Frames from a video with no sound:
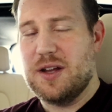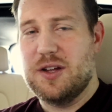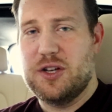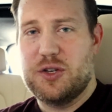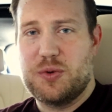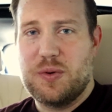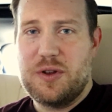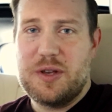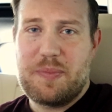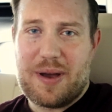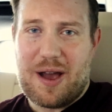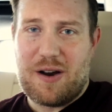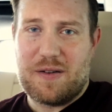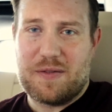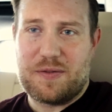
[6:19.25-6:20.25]
It's really
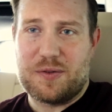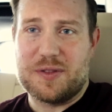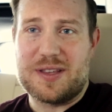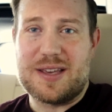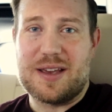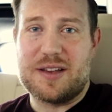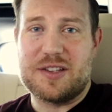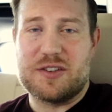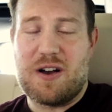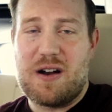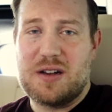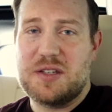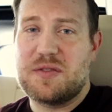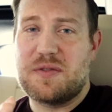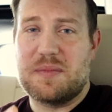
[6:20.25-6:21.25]
powerful. The
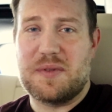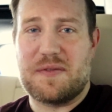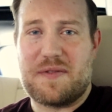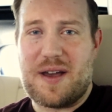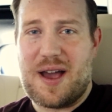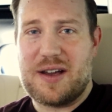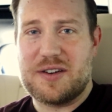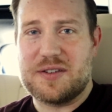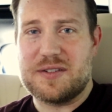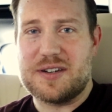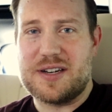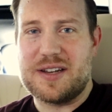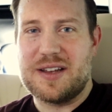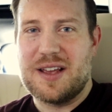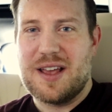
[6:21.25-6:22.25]
exhaust from the
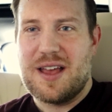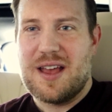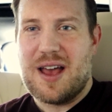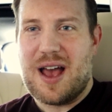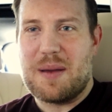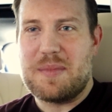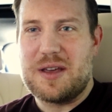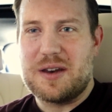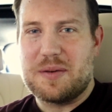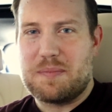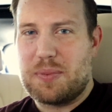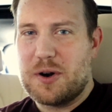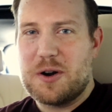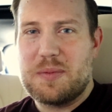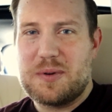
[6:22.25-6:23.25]
factory, it
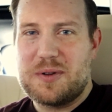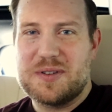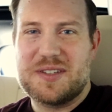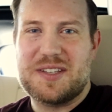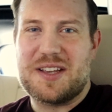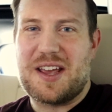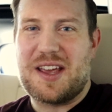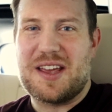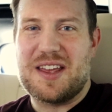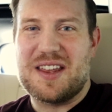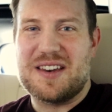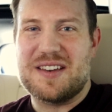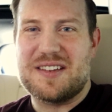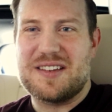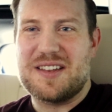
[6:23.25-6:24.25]
burbles,
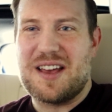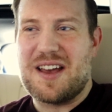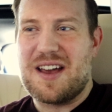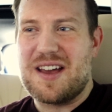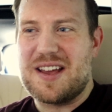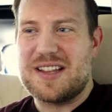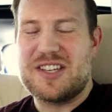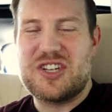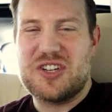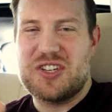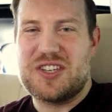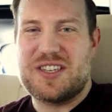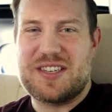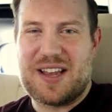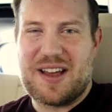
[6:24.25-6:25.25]
and it
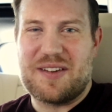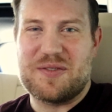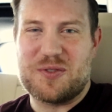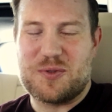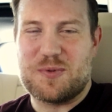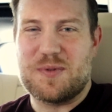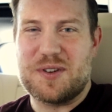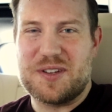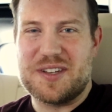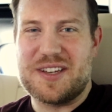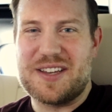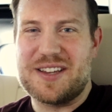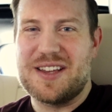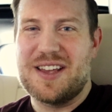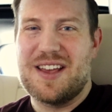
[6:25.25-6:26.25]
just sounds
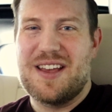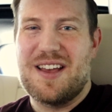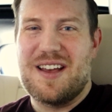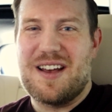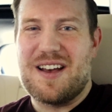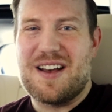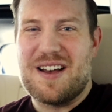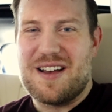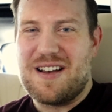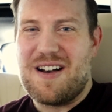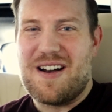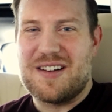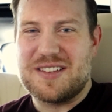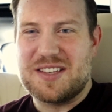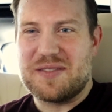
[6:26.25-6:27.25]
really
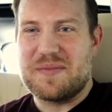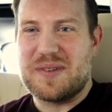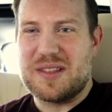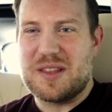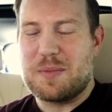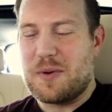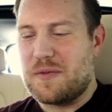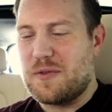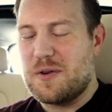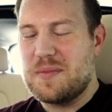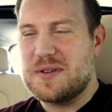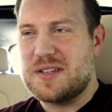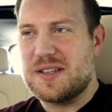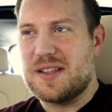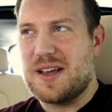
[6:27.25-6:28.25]
awesome. And the
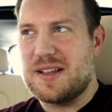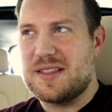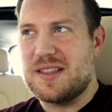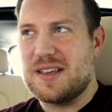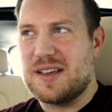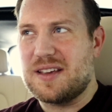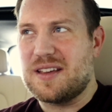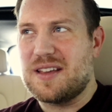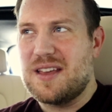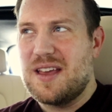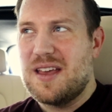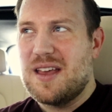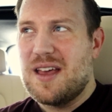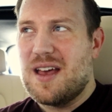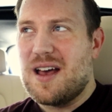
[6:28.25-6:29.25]
performance of that thing
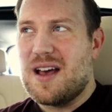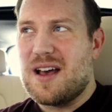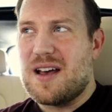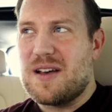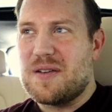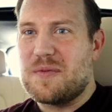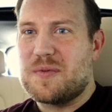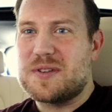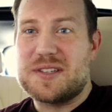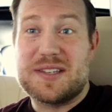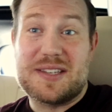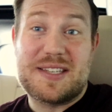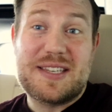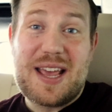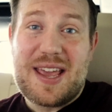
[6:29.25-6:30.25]
was
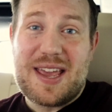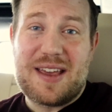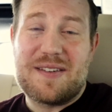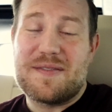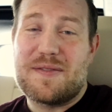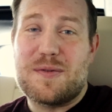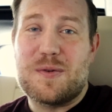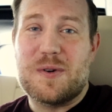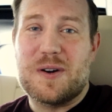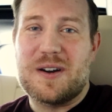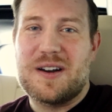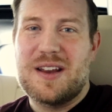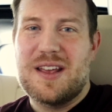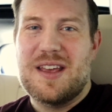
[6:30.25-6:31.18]
insane for,